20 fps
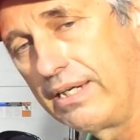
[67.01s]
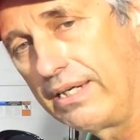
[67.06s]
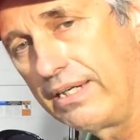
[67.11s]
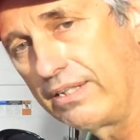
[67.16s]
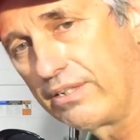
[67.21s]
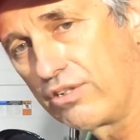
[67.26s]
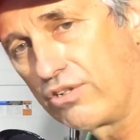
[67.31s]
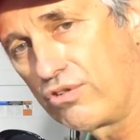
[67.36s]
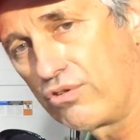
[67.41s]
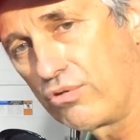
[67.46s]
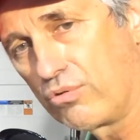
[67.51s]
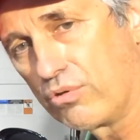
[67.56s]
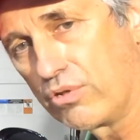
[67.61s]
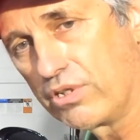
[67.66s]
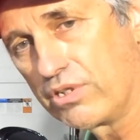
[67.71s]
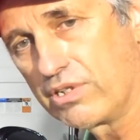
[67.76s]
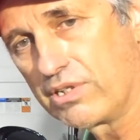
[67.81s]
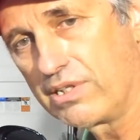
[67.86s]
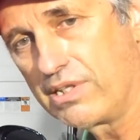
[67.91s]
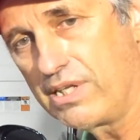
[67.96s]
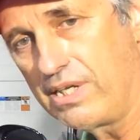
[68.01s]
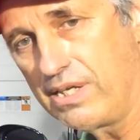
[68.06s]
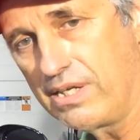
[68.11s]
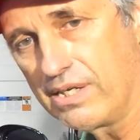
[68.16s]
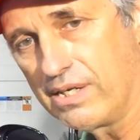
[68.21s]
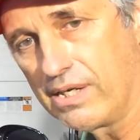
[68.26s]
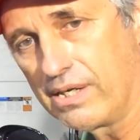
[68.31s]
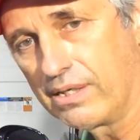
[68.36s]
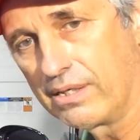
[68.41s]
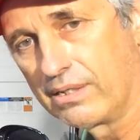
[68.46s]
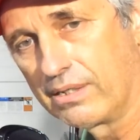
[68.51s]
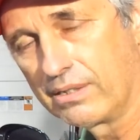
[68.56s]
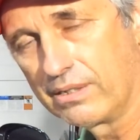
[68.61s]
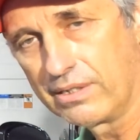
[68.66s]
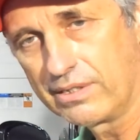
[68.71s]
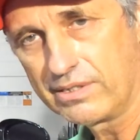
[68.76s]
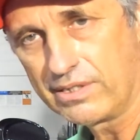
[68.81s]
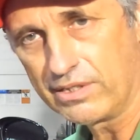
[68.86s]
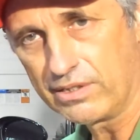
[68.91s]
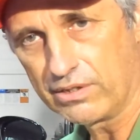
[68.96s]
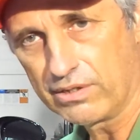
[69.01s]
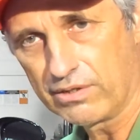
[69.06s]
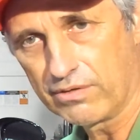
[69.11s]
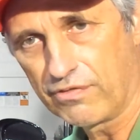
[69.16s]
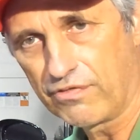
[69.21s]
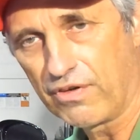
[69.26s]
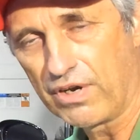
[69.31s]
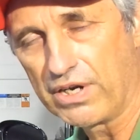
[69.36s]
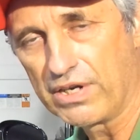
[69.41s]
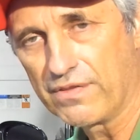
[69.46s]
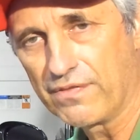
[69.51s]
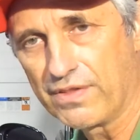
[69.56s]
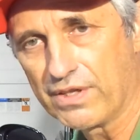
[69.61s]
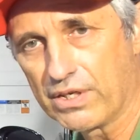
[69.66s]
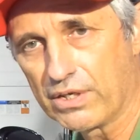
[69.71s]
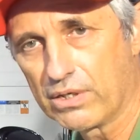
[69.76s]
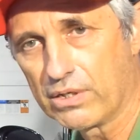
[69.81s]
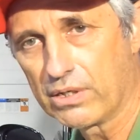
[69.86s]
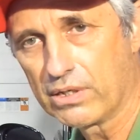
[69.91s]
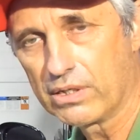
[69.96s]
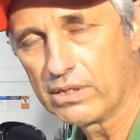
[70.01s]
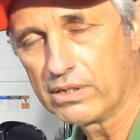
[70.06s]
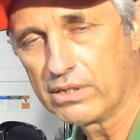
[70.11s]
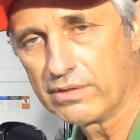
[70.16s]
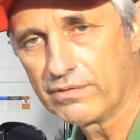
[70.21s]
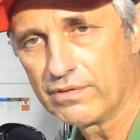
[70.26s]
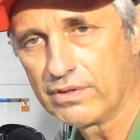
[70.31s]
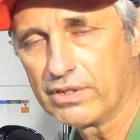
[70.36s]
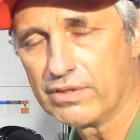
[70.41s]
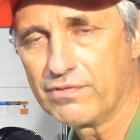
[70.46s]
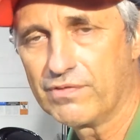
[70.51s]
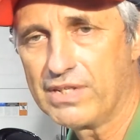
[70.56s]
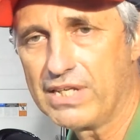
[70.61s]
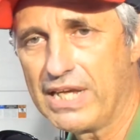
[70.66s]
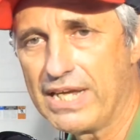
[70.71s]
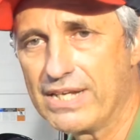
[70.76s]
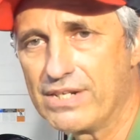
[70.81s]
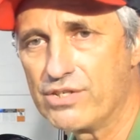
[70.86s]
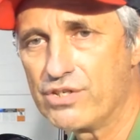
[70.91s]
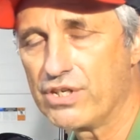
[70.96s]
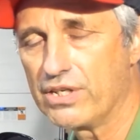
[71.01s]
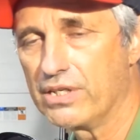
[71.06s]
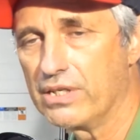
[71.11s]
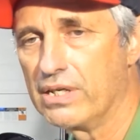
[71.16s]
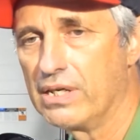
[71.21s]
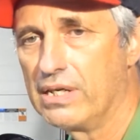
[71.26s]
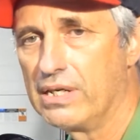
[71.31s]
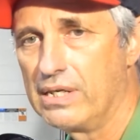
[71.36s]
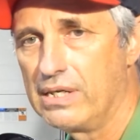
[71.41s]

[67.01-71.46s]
it's towards the, uh, let's say the front of the, uh, of the engine.